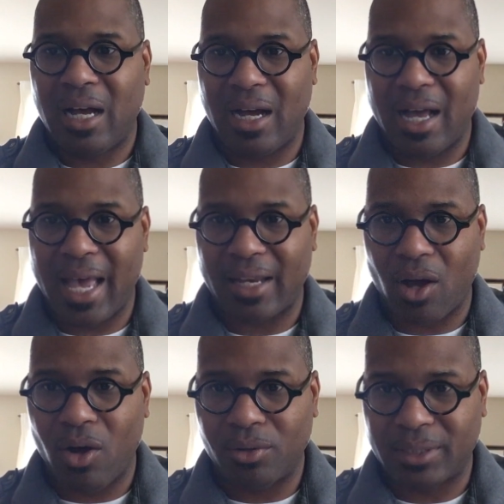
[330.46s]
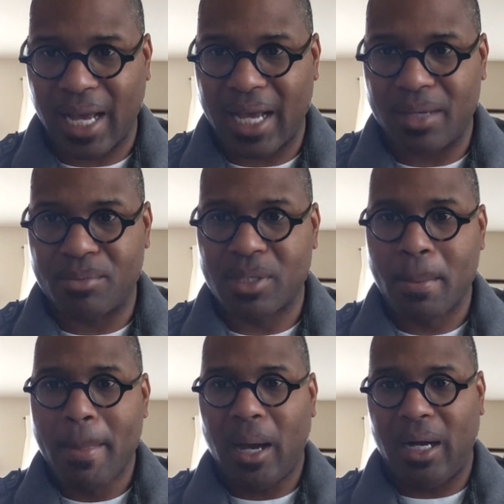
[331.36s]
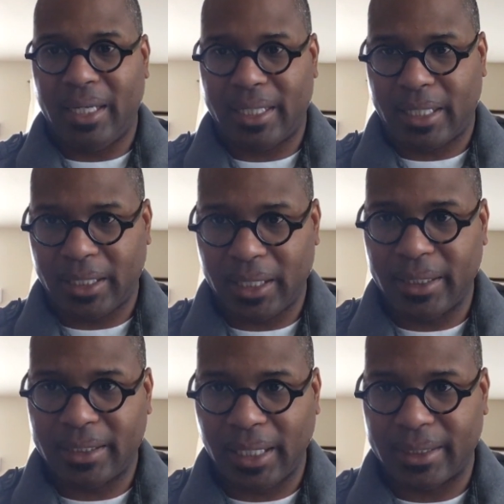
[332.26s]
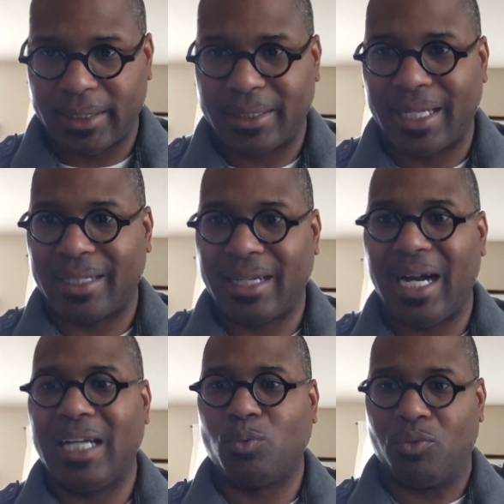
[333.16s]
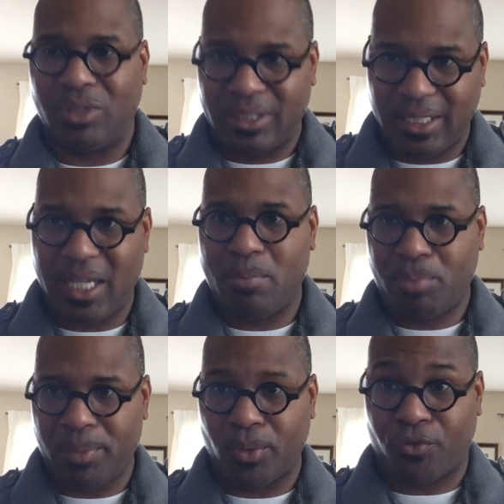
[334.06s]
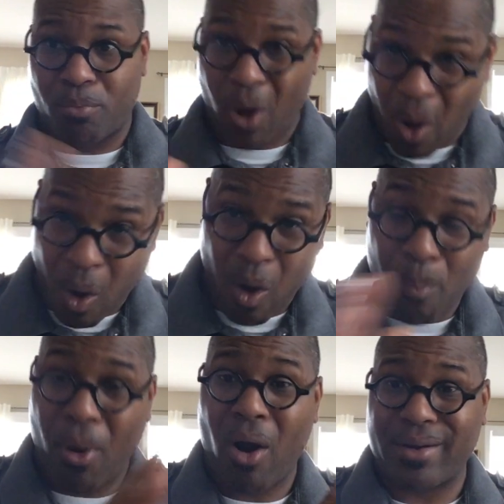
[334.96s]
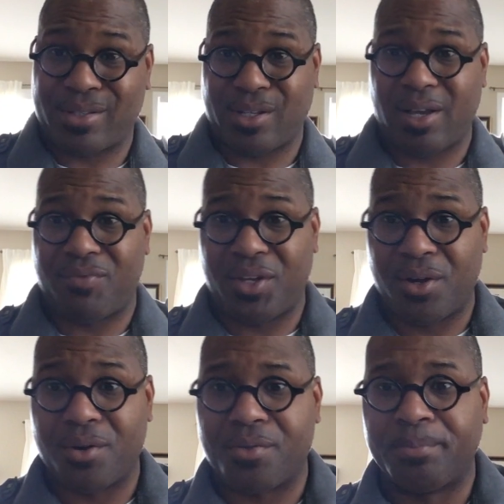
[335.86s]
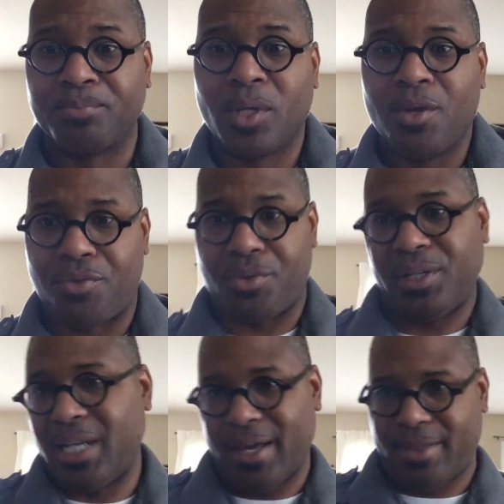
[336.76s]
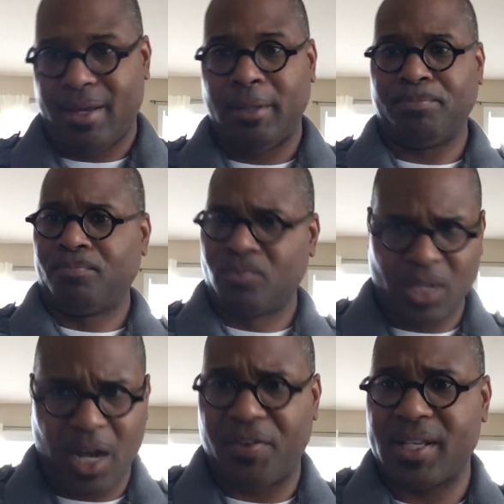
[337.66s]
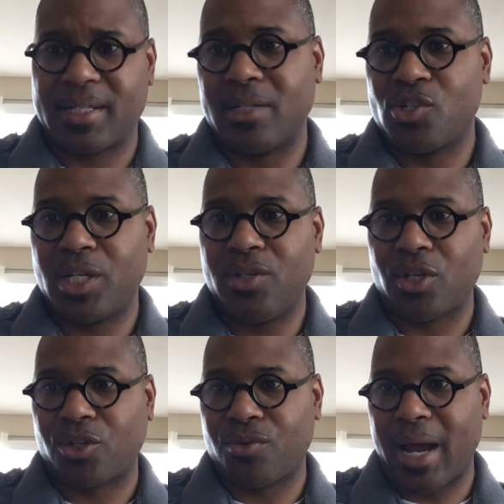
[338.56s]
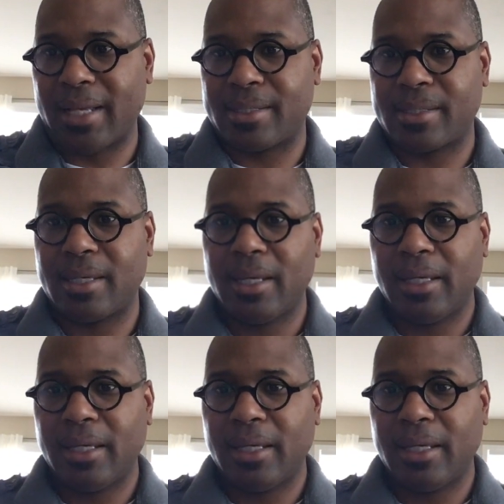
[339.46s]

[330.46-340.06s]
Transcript: uh, at all times, uh, it clearly teaches that God will redeem people from all parts of the earth through the death of his son Jesus Christ.